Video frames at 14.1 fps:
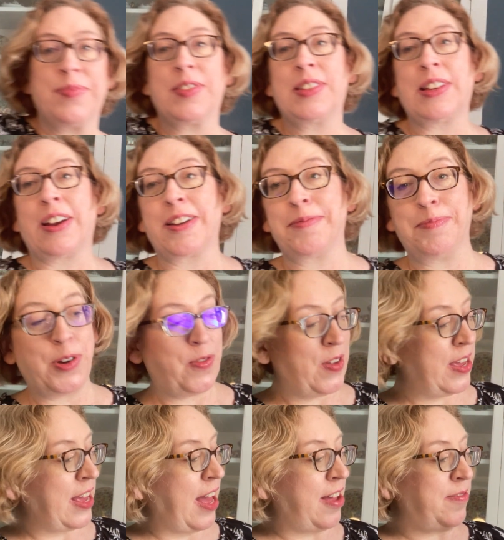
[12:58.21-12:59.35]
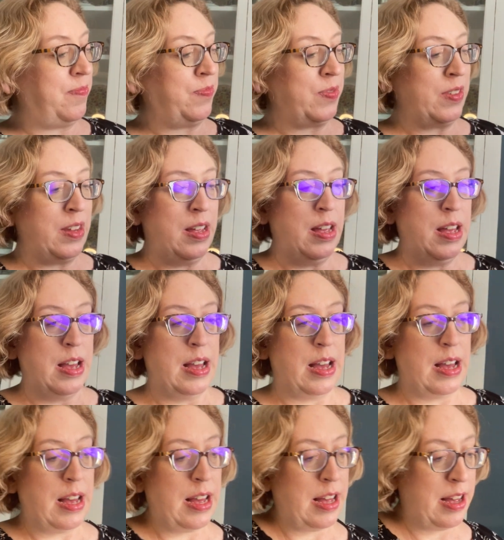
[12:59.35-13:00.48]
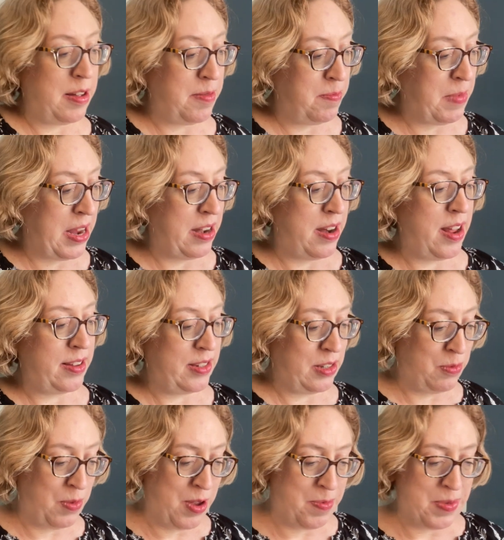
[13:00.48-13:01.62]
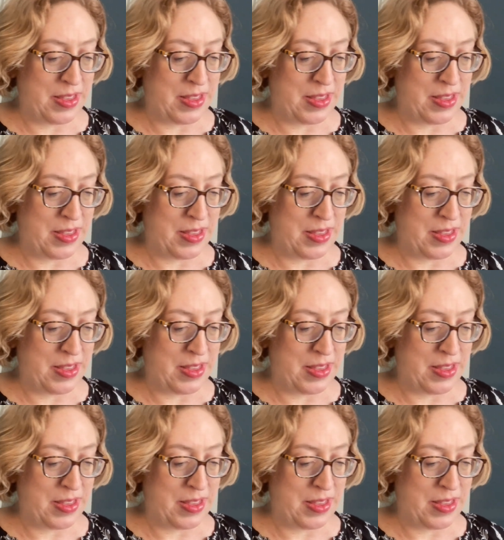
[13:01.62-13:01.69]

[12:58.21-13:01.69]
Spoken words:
sorry, moving on. My next whip,